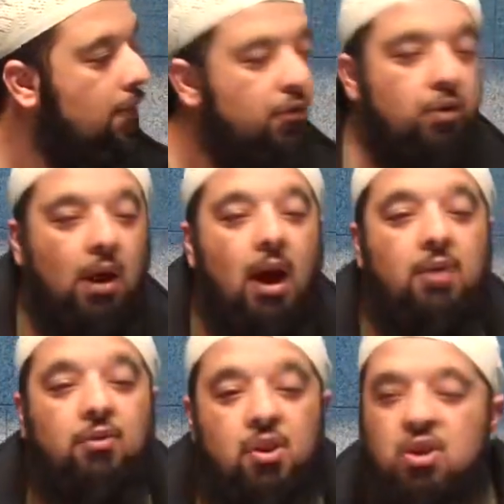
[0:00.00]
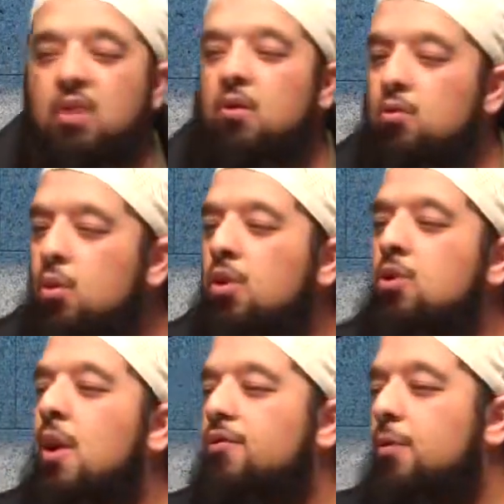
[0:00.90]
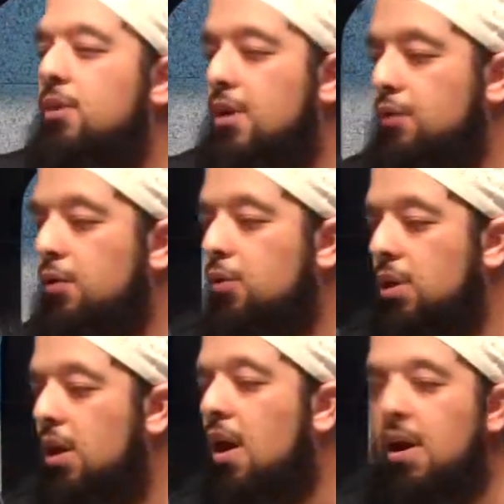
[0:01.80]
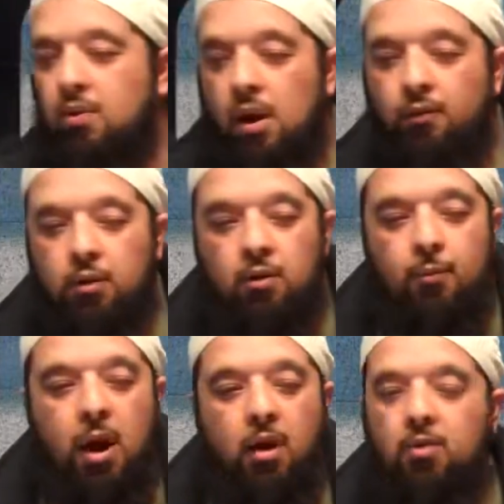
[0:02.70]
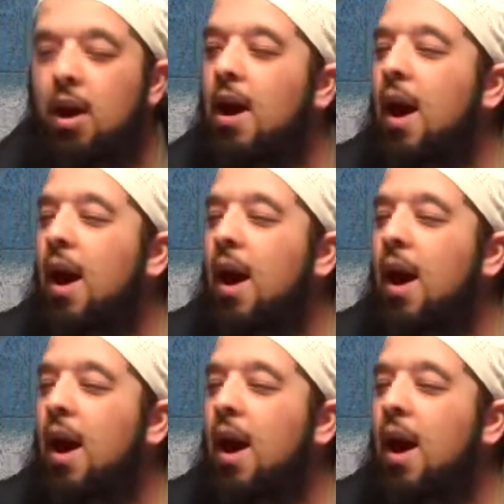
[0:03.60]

Emphasized the general rule you have to be grateful to Allah and grateful to the parents.